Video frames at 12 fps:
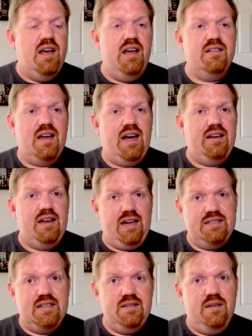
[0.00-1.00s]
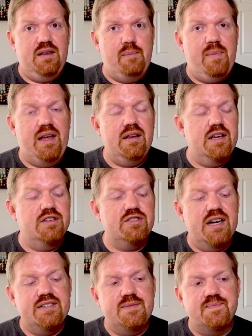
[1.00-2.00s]
is I send them that mailing
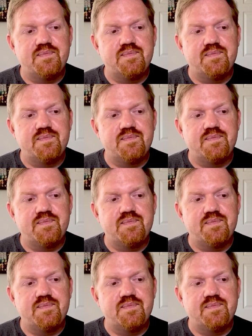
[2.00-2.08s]
address.